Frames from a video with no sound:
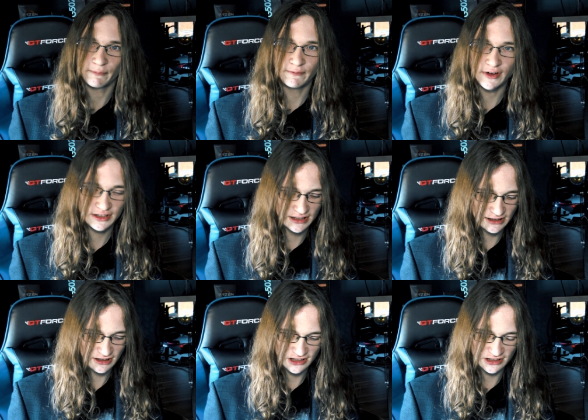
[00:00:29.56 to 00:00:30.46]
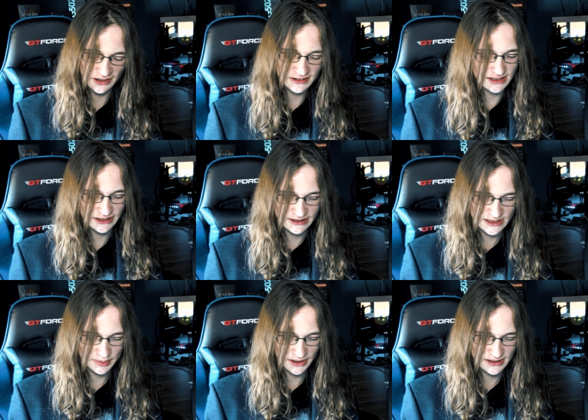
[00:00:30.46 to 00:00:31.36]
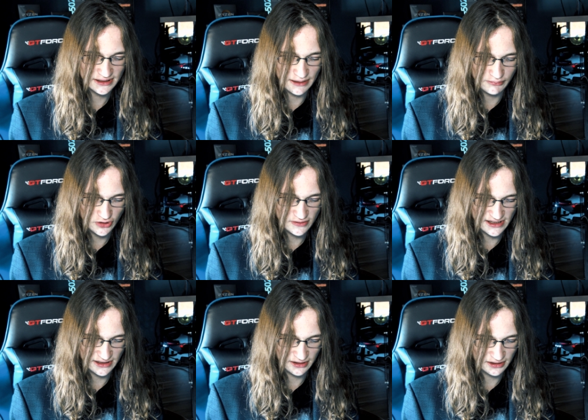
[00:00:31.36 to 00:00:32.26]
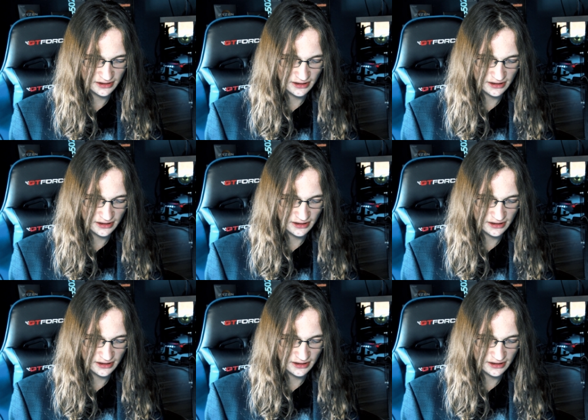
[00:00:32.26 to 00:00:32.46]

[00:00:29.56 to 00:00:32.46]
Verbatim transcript: 3090 despite them using